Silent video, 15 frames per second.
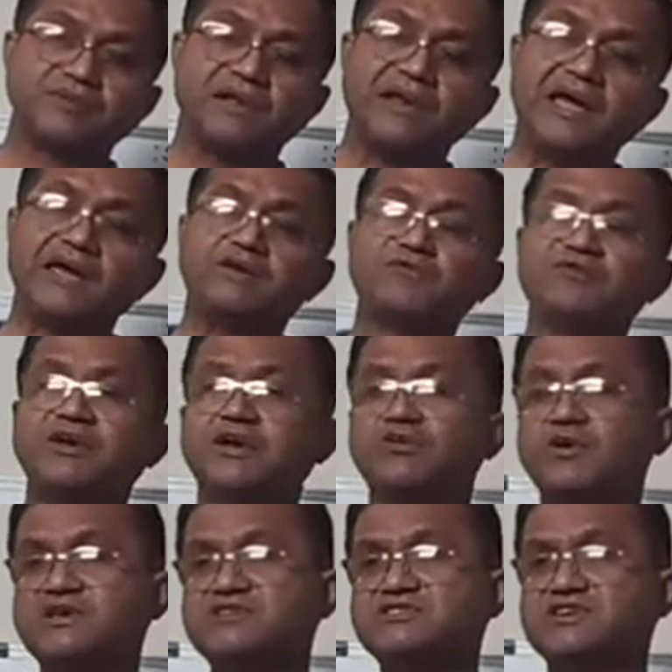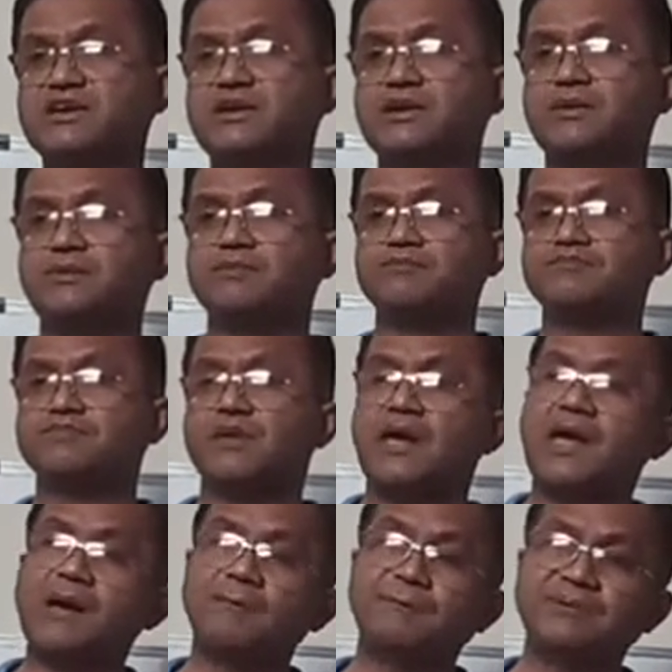like frequency,
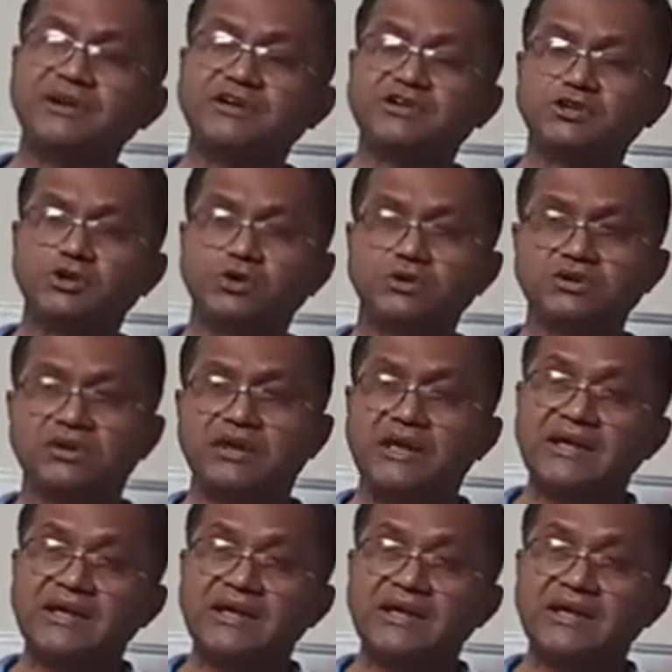amplitude,